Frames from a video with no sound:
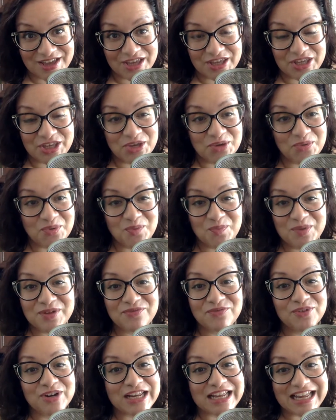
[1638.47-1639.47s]
you will be
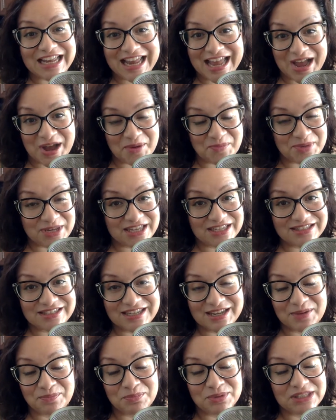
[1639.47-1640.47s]
freaking out because
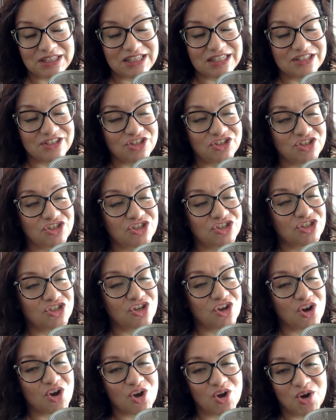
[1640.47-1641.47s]
it bleeds
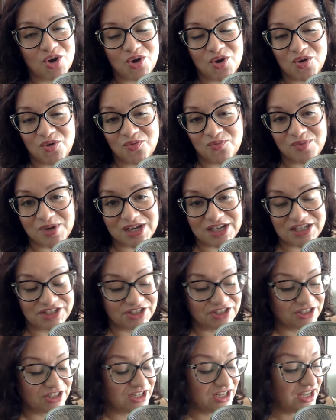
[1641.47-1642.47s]
so
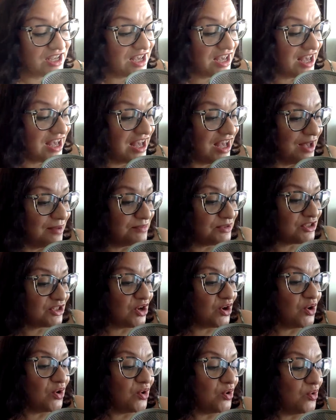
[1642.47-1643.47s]
much.
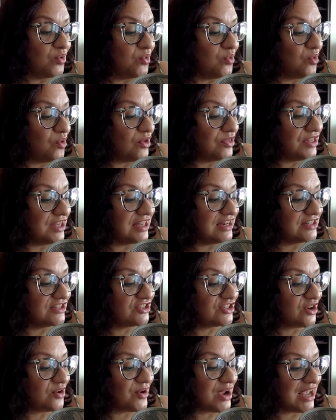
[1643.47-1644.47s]
So it is
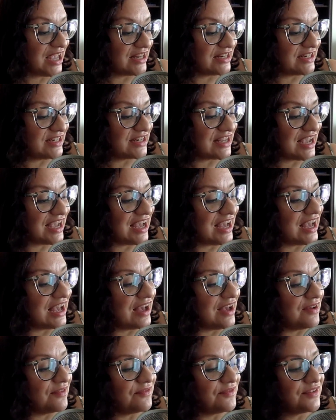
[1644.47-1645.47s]
so handy to
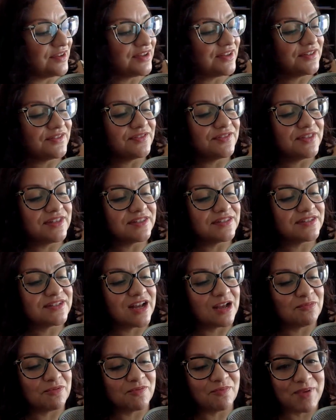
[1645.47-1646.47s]
have this
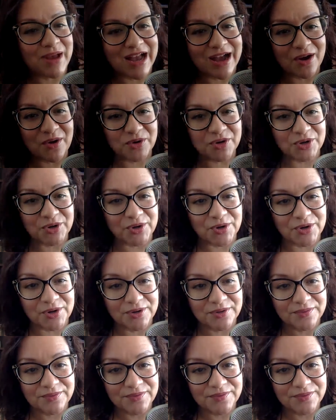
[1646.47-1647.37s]
type of powder.